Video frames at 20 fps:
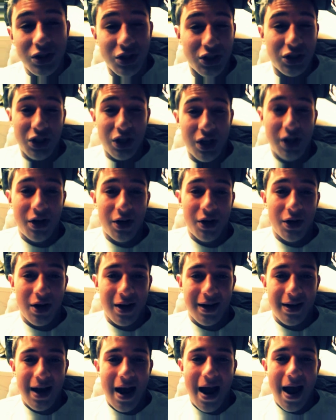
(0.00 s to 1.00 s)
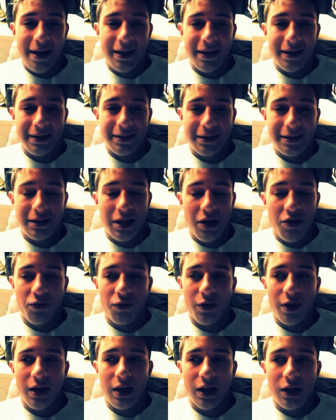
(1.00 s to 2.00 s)
consider a guy that is
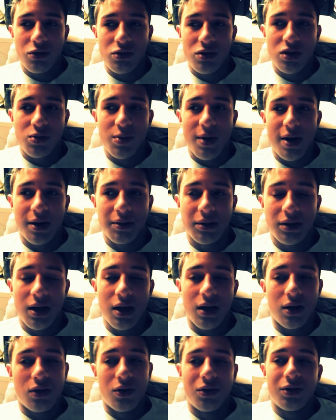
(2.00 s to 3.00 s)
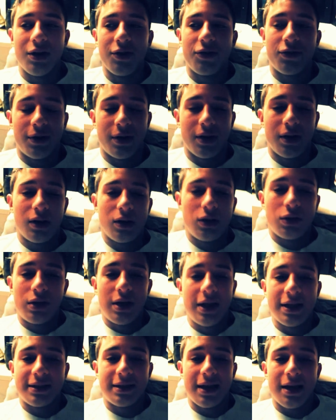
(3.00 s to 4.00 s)
different and you just met him say, you're different,
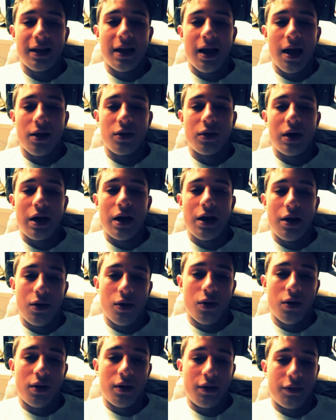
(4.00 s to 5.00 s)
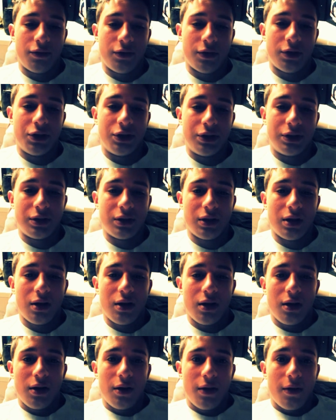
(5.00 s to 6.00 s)
you can't say that. You gotta know him first.
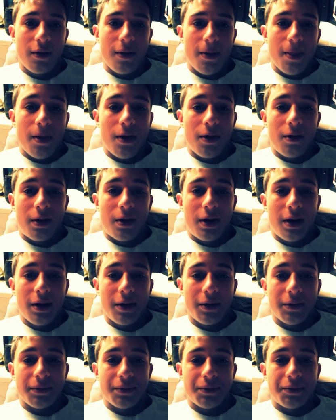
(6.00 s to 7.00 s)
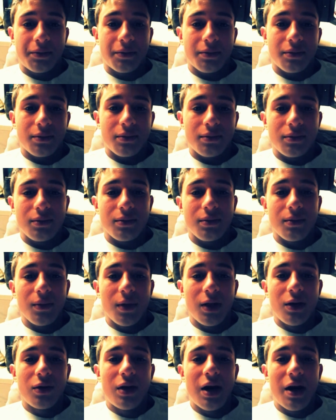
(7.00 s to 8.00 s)
Alright?
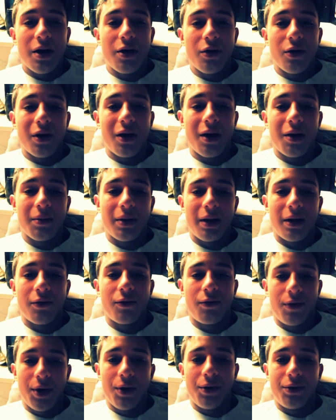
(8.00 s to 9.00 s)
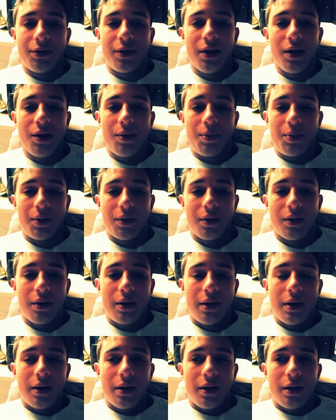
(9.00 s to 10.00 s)
You gotta know him, like, real deep.
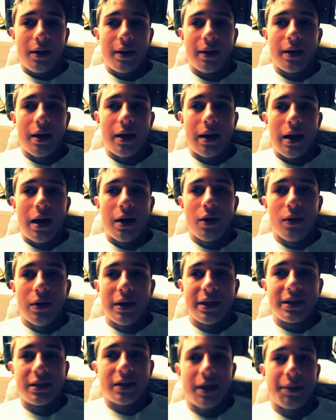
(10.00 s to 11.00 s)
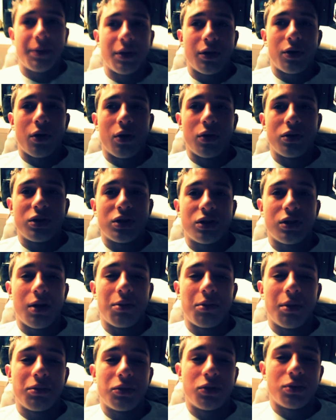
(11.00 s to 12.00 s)
Like I, don't accept a girl just
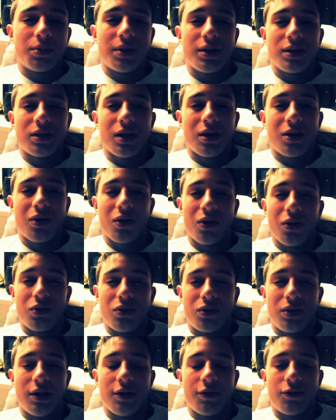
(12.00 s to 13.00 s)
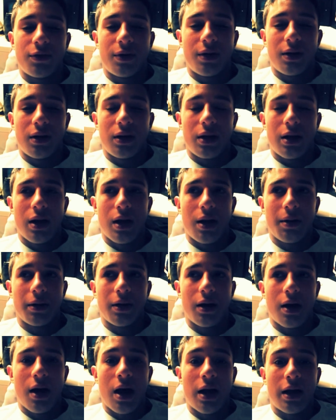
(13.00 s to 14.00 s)
come up to me and say, "Oh, you're different," and
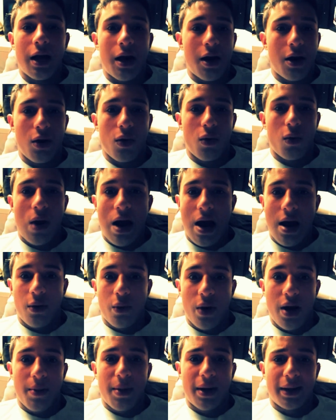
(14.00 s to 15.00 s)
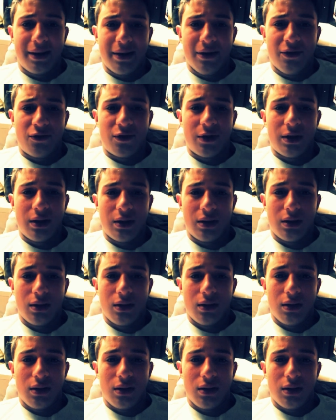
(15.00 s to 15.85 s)
I'm I gotta know why. Why am I different?